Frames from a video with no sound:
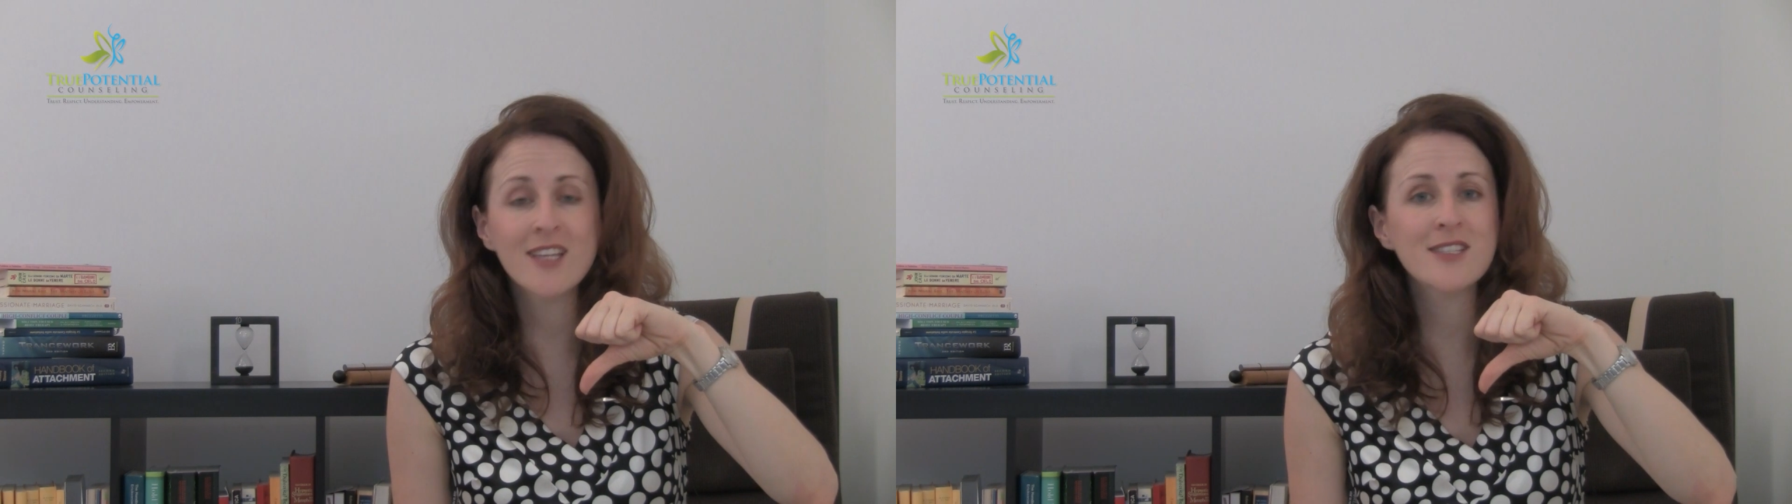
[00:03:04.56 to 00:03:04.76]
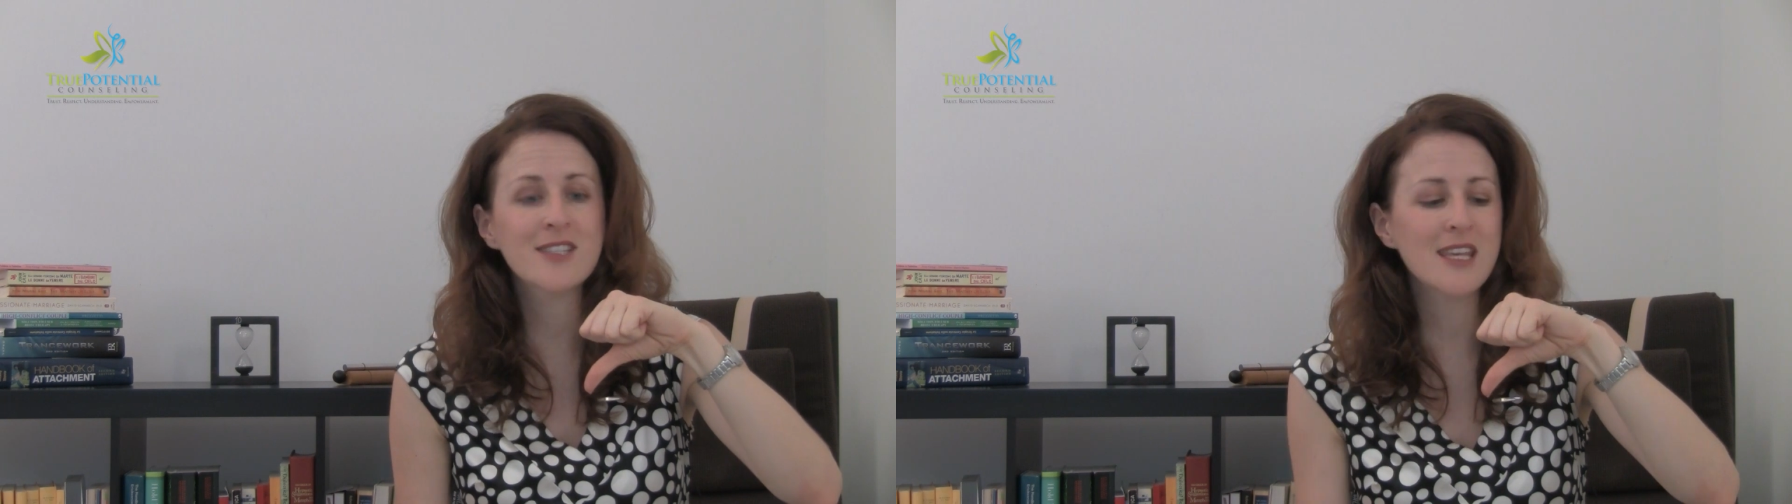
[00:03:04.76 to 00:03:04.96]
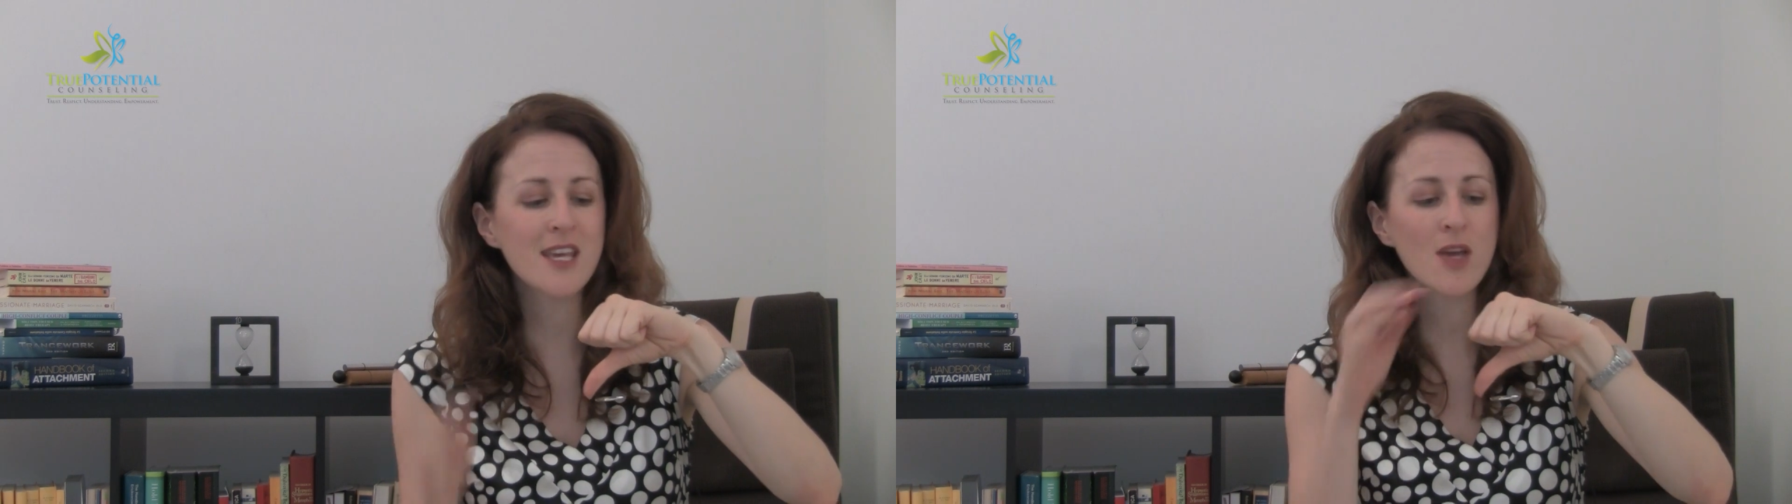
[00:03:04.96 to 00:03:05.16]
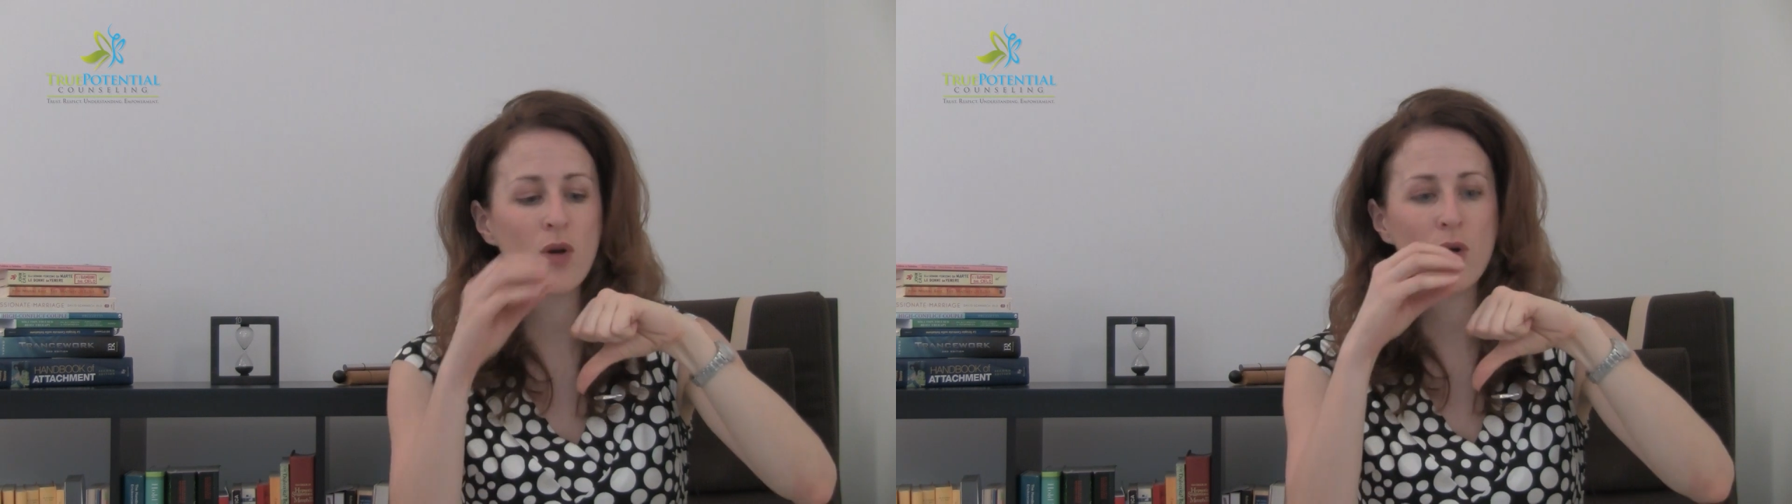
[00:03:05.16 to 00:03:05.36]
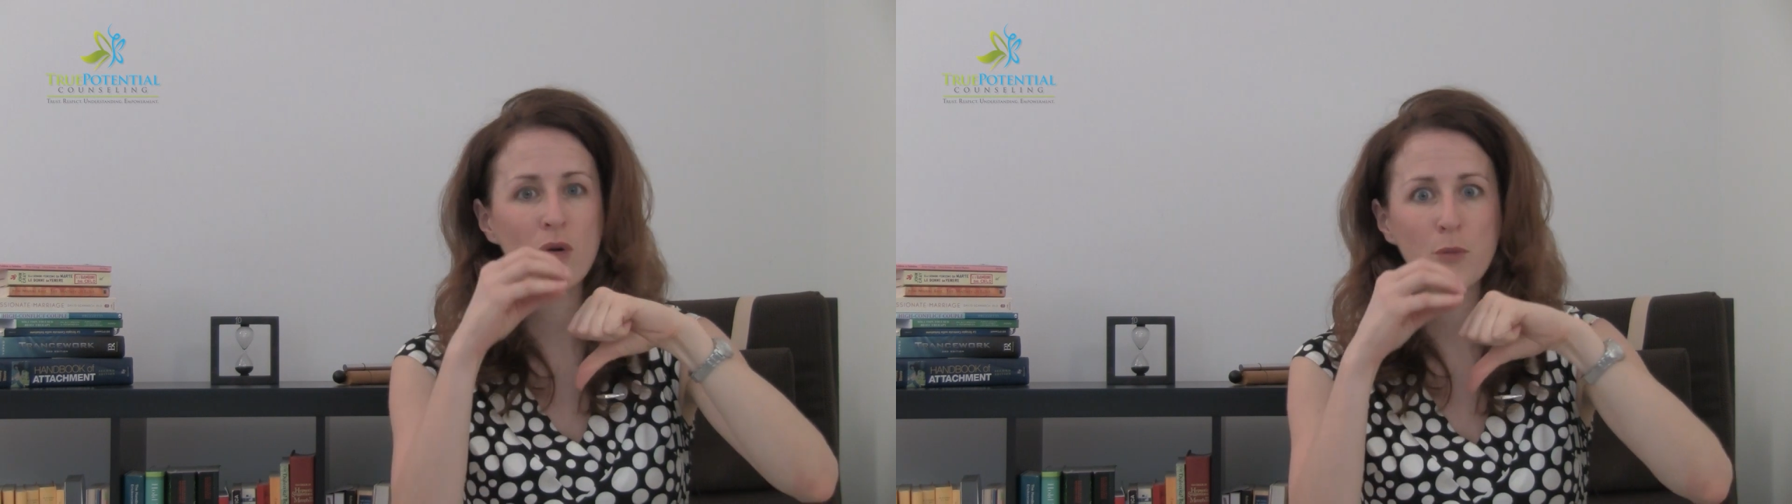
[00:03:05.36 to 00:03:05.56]
is
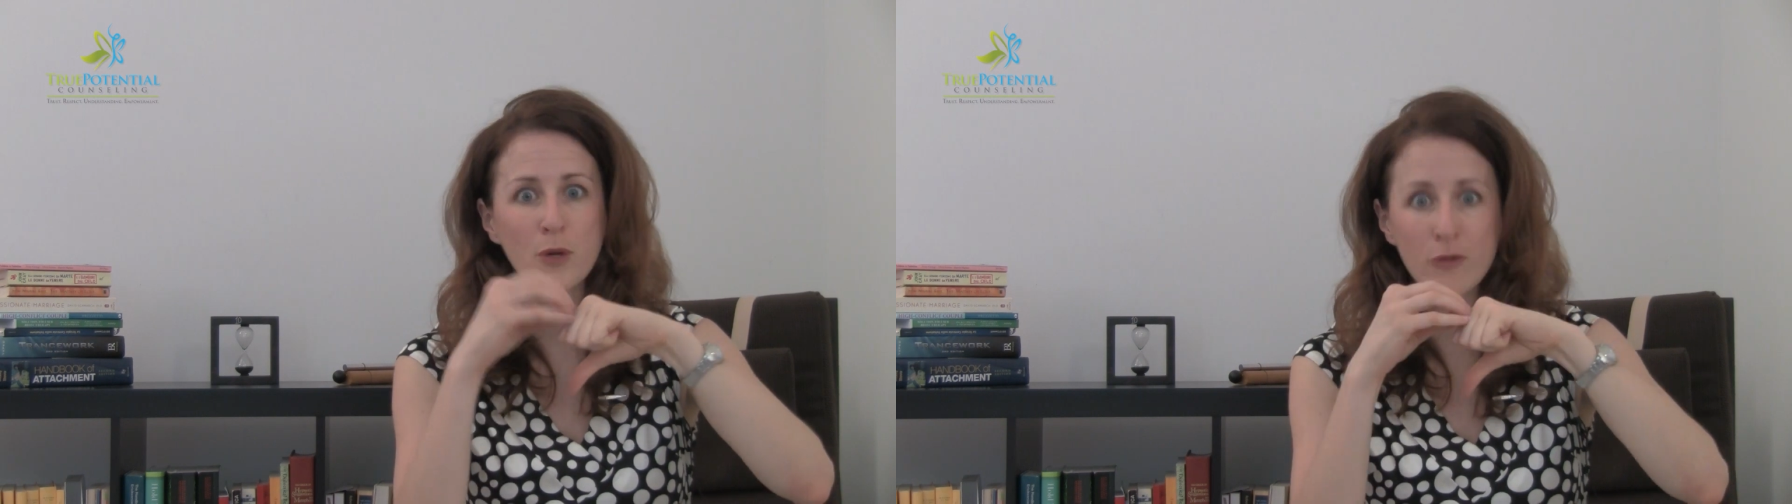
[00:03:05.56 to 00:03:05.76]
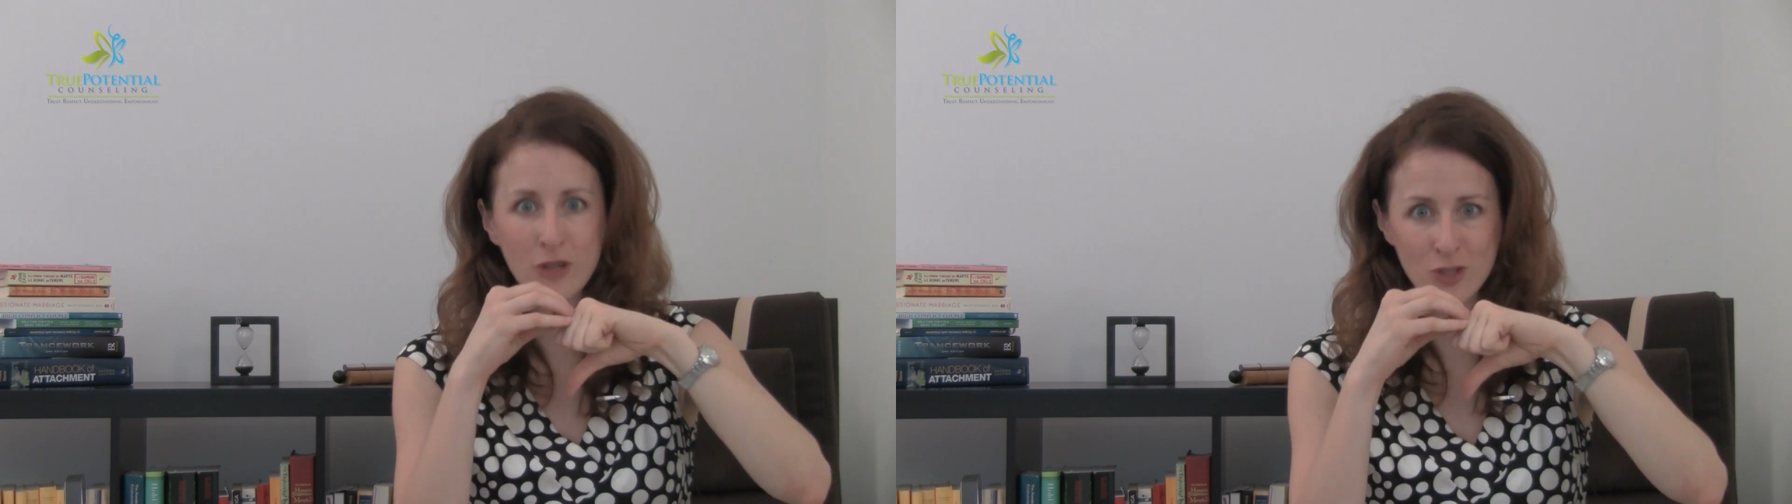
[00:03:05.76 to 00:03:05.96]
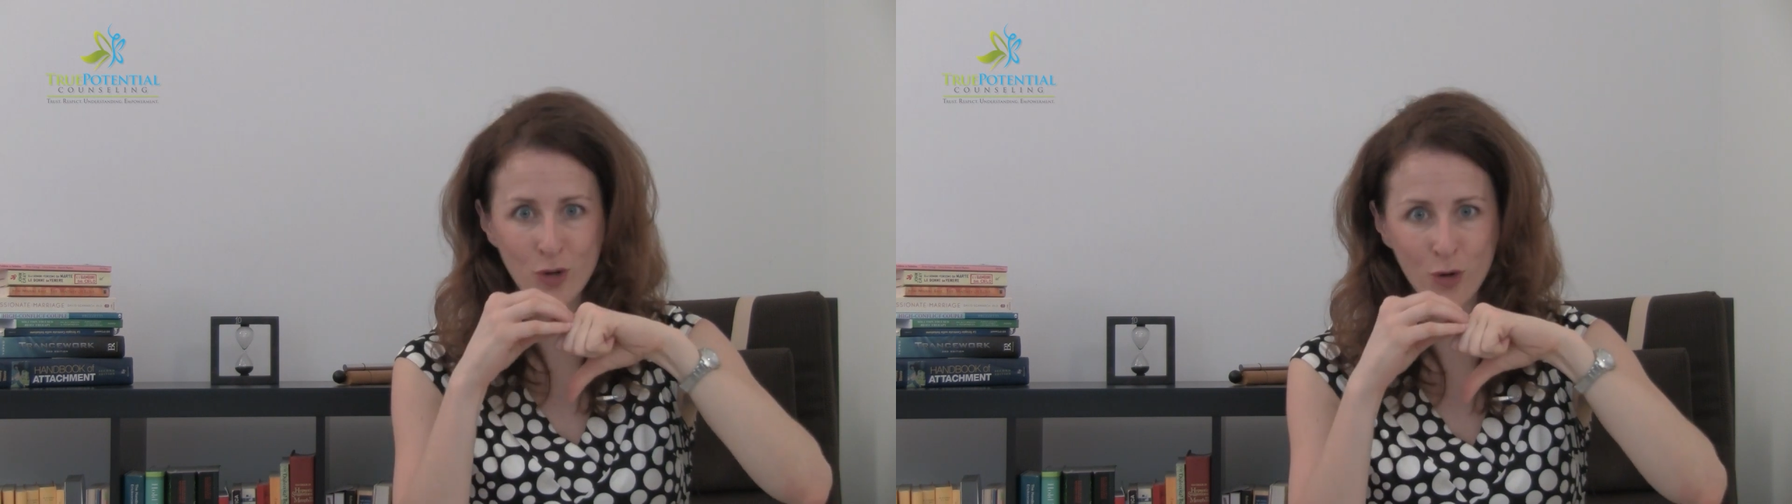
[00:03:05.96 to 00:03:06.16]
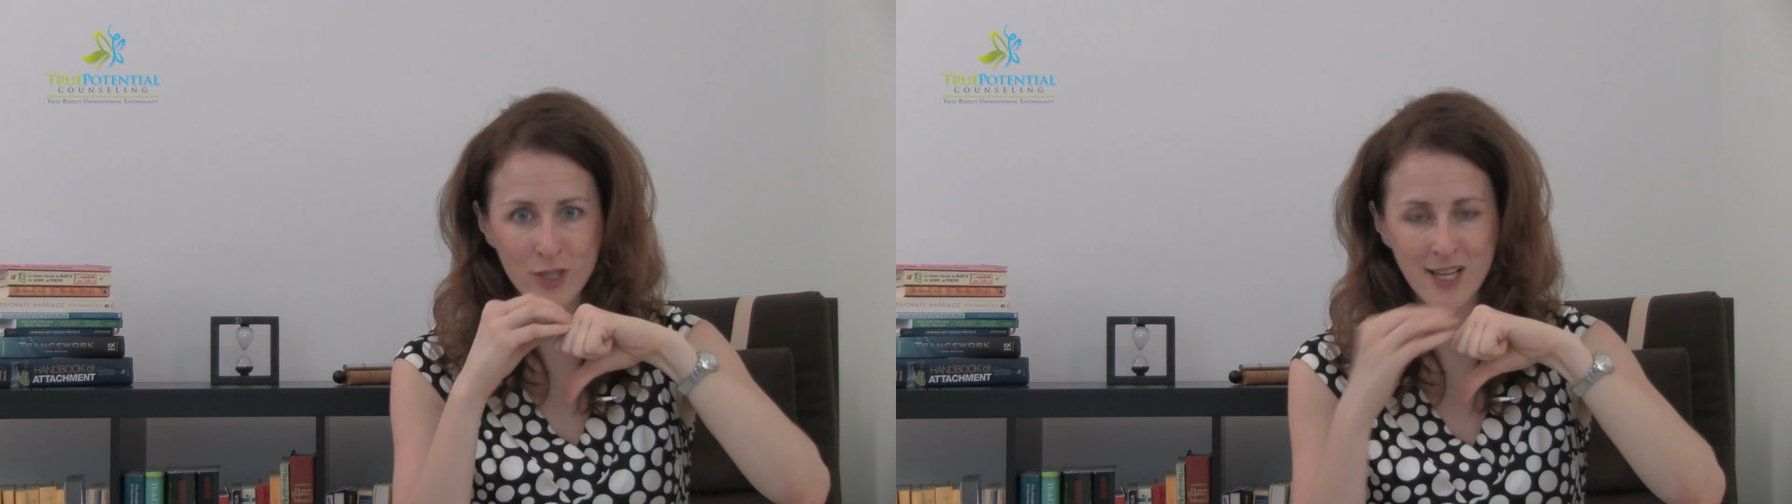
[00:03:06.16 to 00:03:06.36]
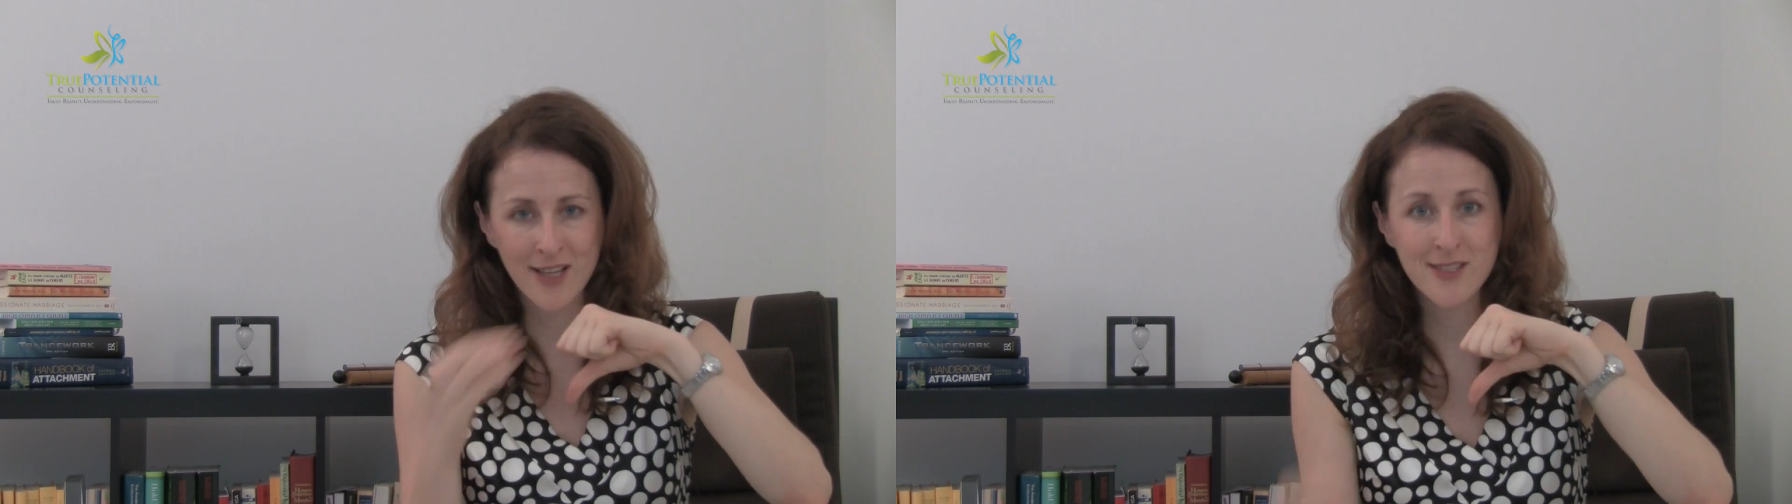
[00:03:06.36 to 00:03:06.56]
the prefrontal
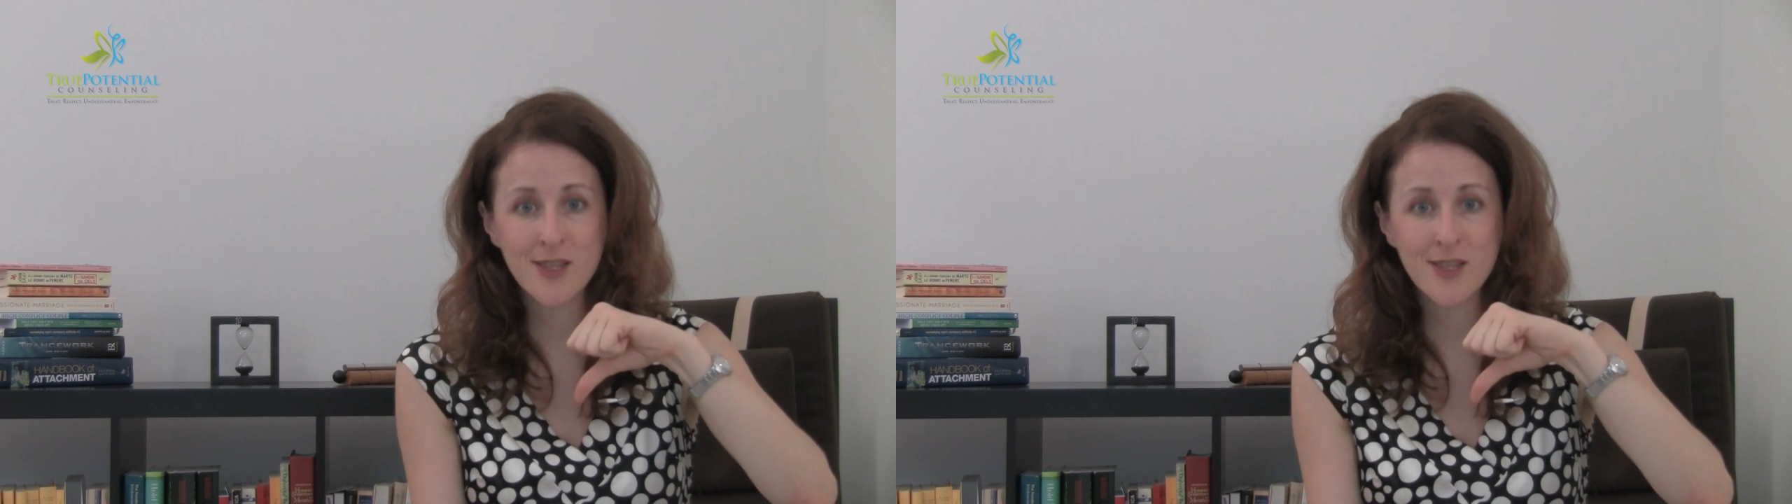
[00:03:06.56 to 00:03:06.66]
cortex,